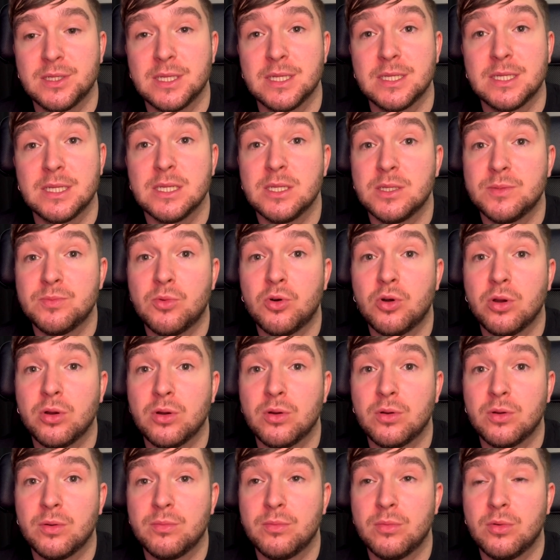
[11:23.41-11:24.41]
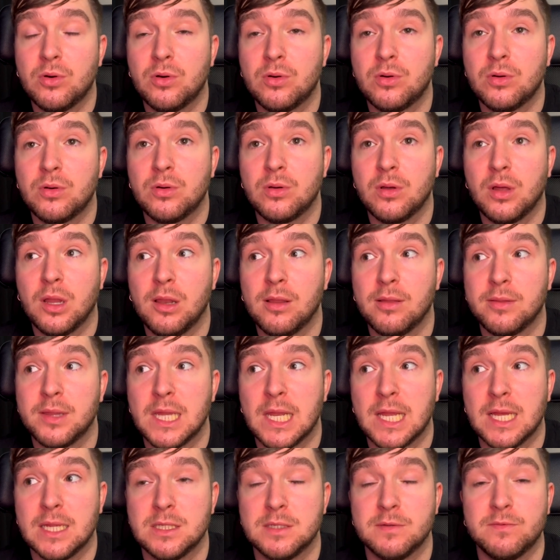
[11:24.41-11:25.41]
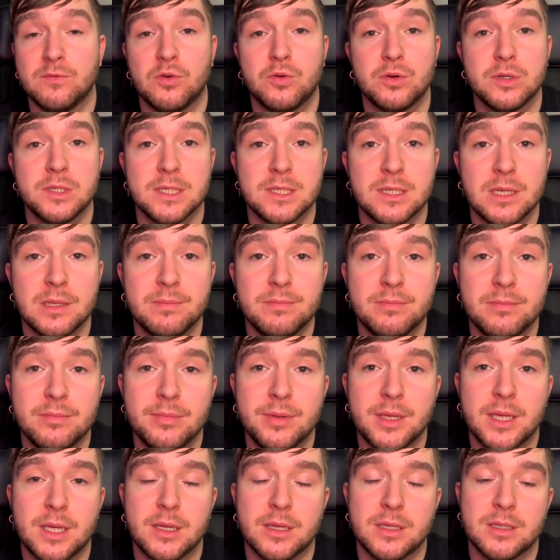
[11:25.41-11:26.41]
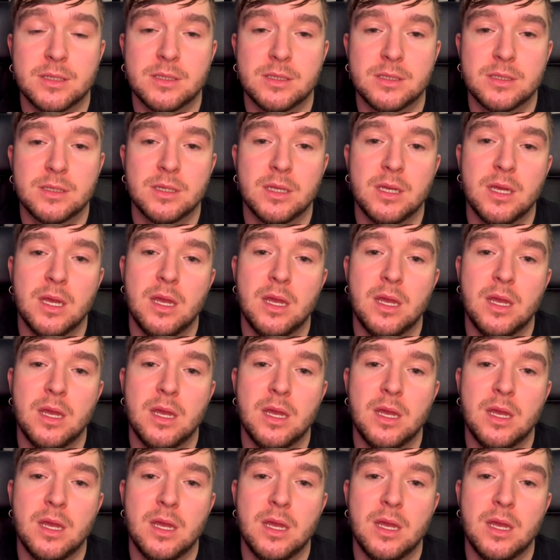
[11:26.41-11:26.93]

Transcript: This is more more along the lines of autism because